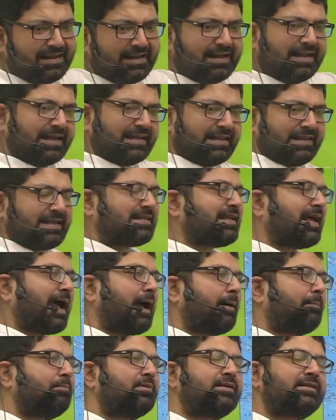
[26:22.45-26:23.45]
This
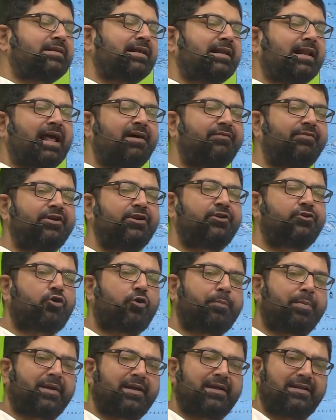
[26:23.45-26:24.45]
happens in every
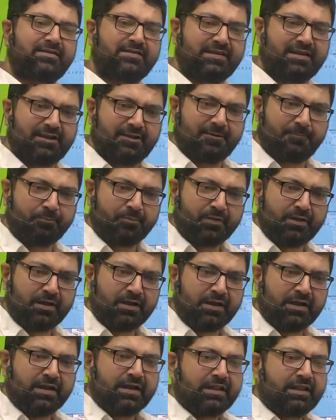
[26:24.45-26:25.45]
tropical sea.
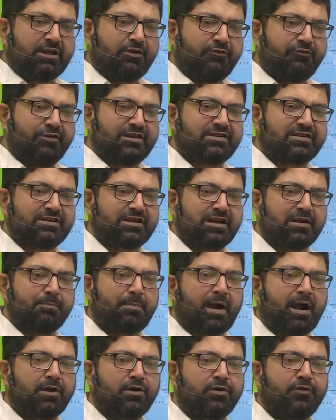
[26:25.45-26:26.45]
The western part
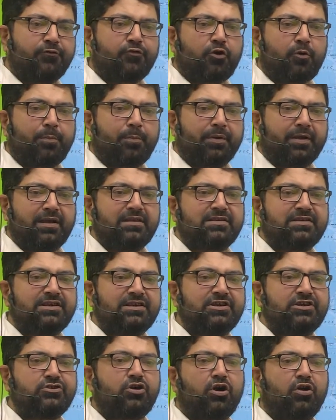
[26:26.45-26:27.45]
of tropical sea is
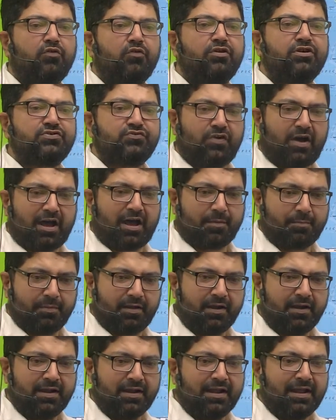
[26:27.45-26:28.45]
always warmer
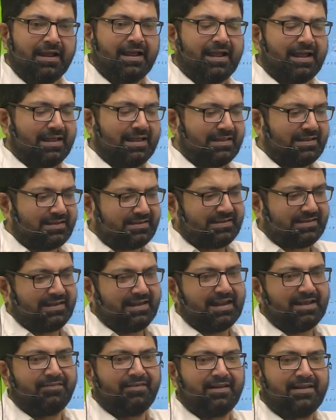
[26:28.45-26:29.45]
and the sea
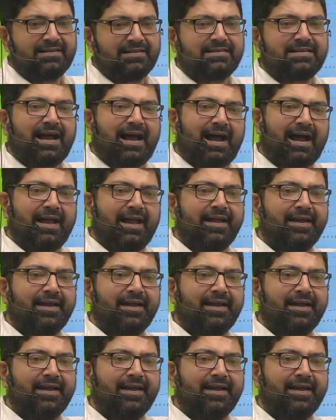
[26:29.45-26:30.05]
level is higher.